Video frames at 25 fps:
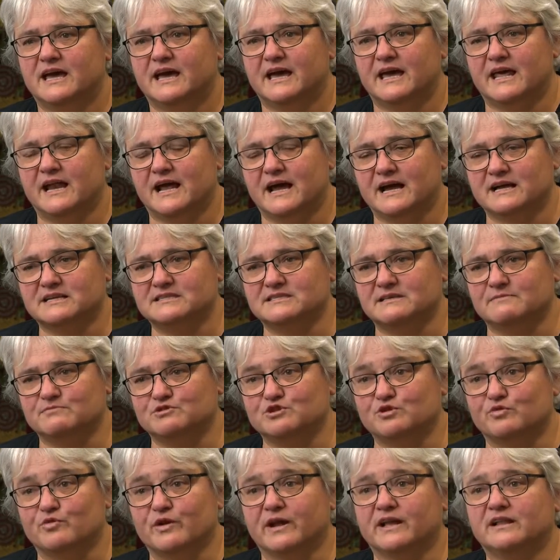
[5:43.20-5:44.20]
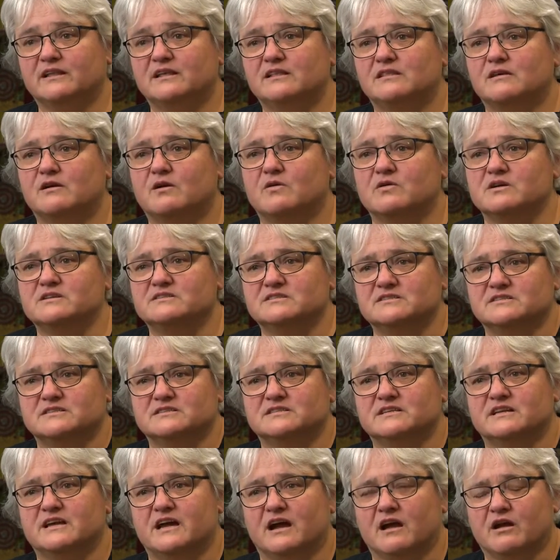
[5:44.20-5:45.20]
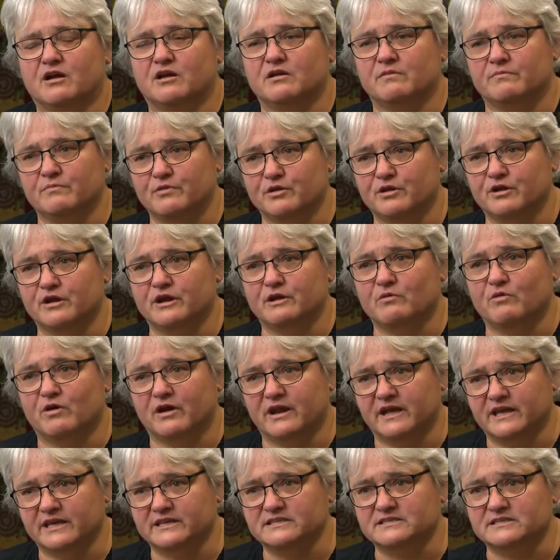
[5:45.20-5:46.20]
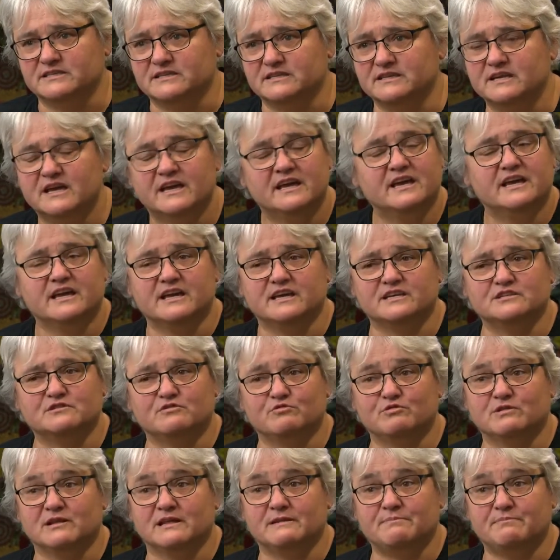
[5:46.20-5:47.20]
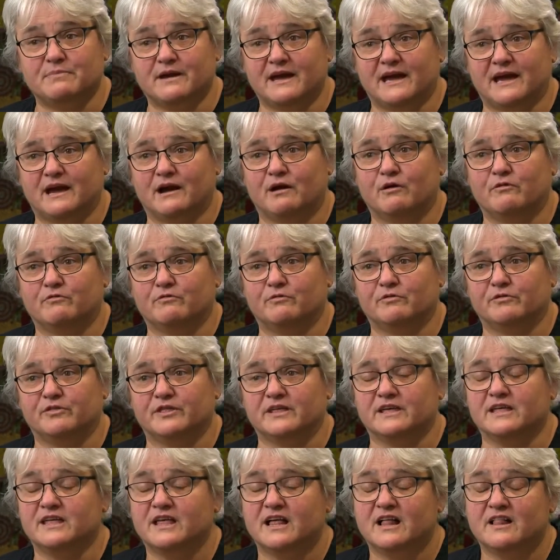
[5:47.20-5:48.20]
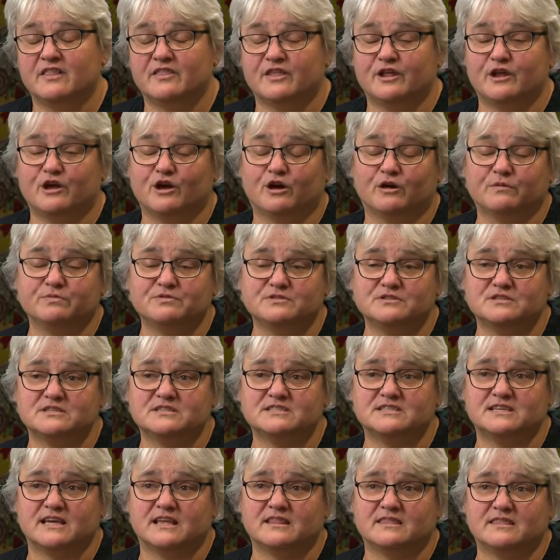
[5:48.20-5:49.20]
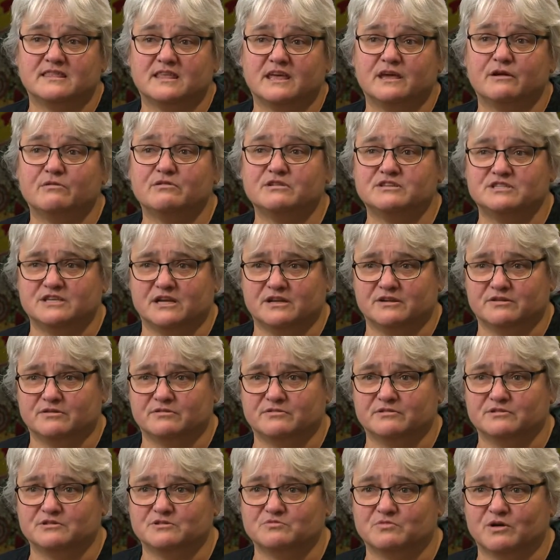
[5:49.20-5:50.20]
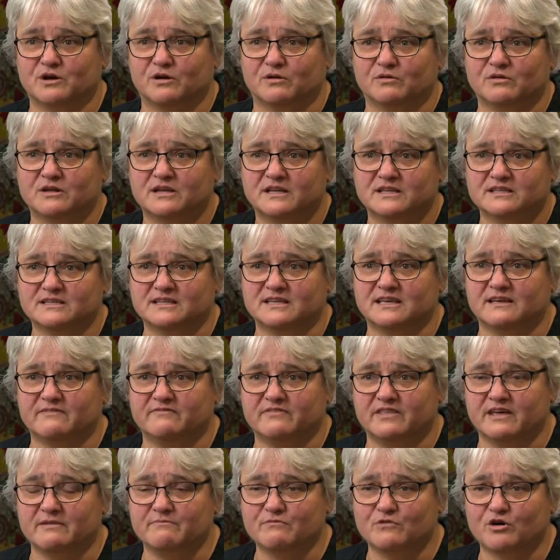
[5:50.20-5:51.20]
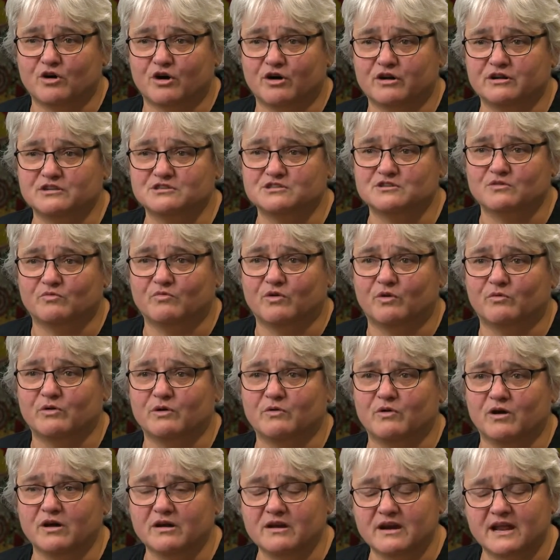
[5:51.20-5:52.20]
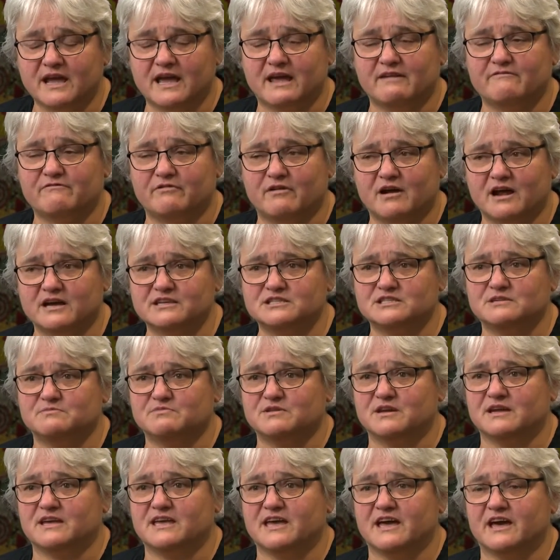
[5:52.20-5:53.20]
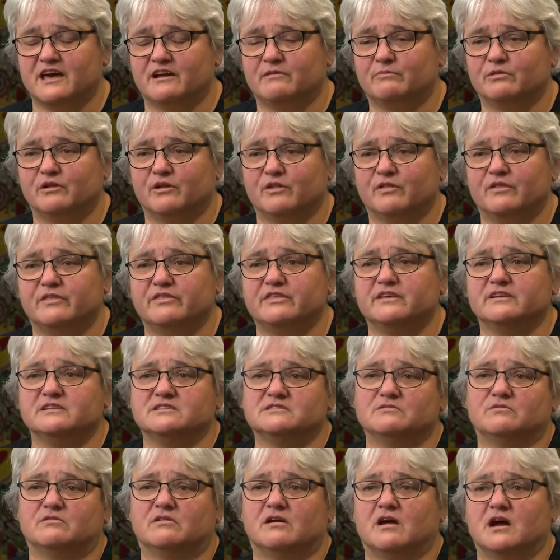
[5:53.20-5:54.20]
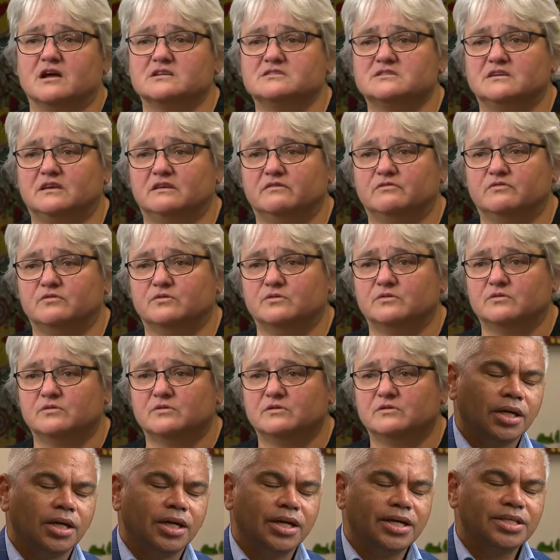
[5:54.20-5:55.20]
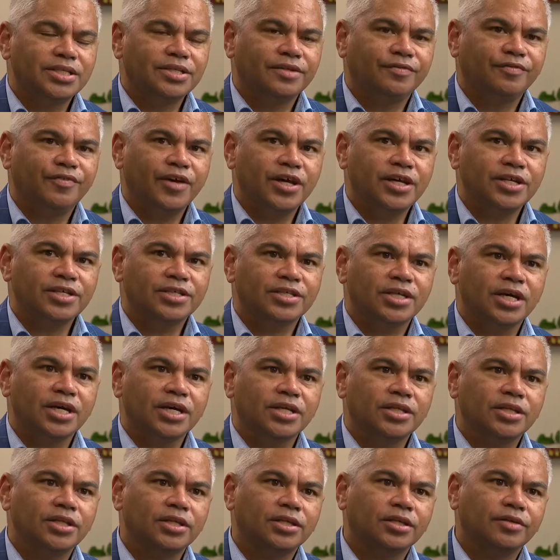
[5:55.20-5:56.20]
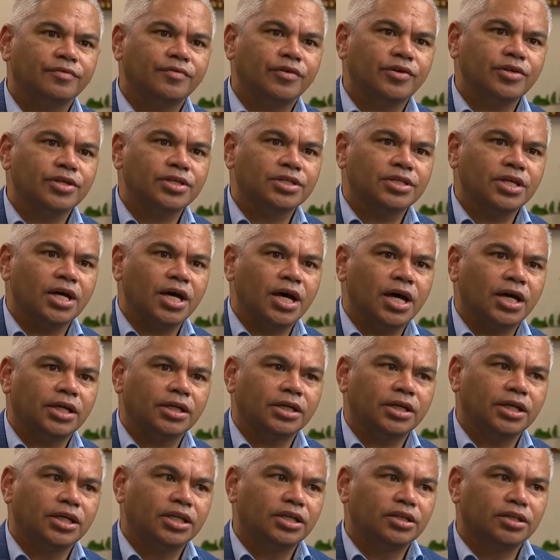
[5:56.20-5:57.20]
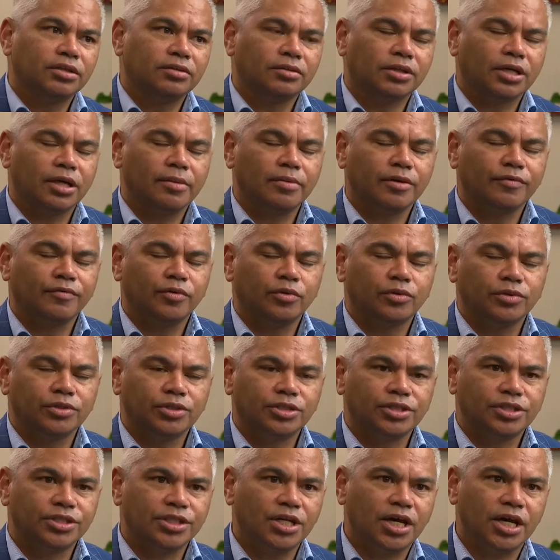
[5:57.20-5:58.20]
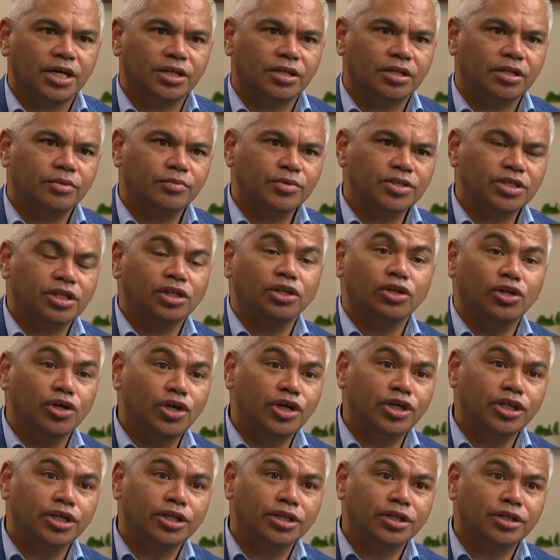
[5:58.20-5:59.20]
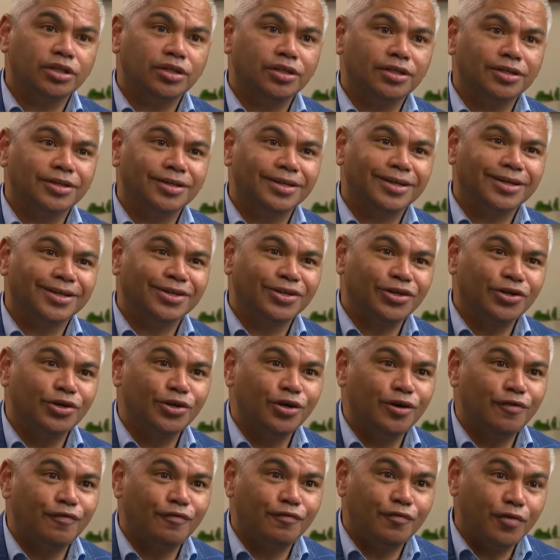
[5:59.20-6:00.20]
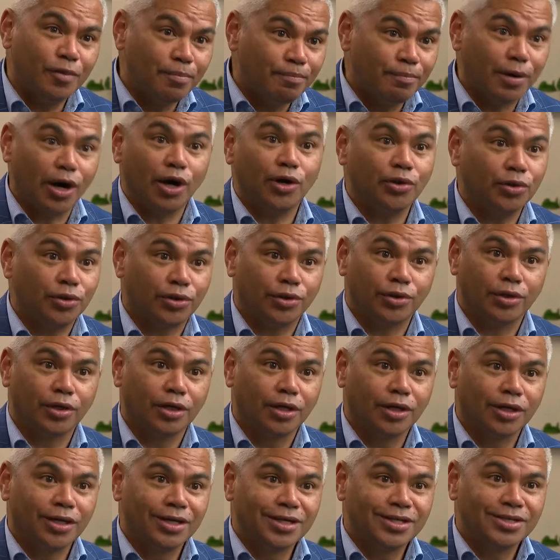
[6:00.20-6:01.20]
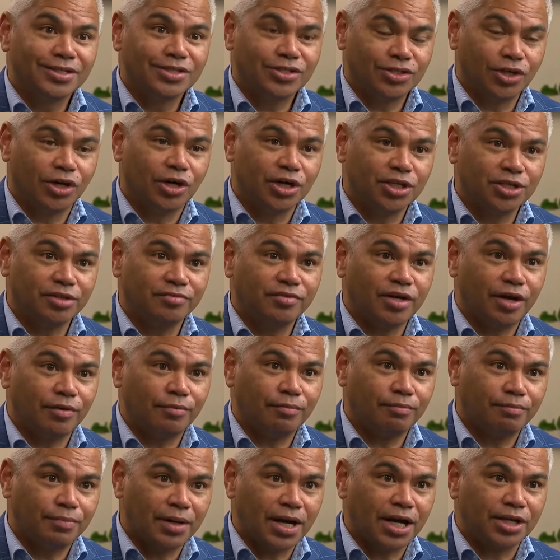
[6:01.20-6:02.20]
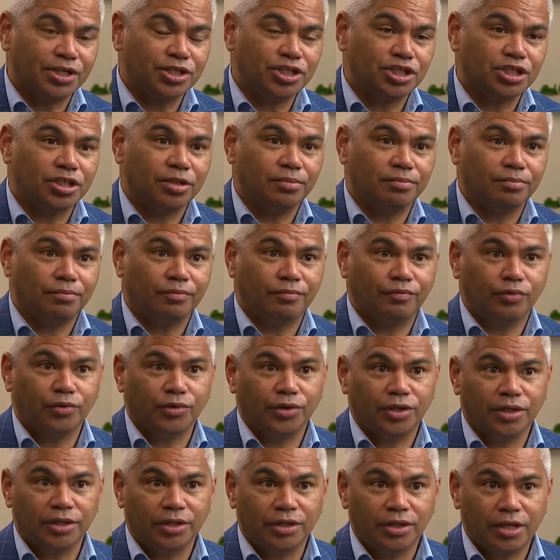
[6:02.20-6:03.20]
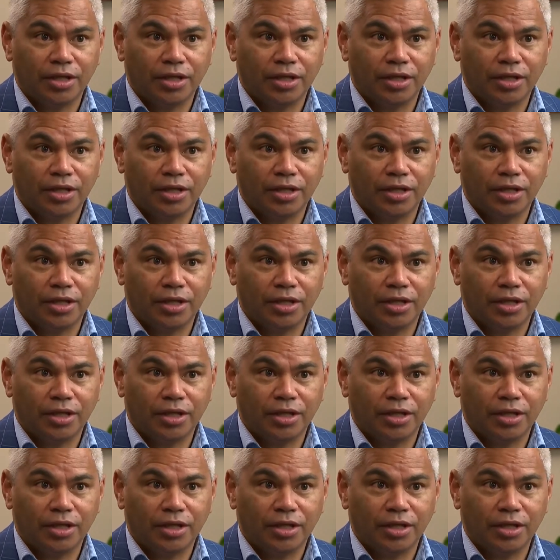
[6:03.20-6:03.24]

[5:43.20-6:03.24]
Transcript: and ask them directly the questions that our community want answered, is a really powerful thing that helps to set their agenda as well, to give them guidance on what we want and for us to be accountable on the things that we're asking for. Is it fair to say that at the very start and coming forward to today, that it was a learning curve for both sides of that partnership, for the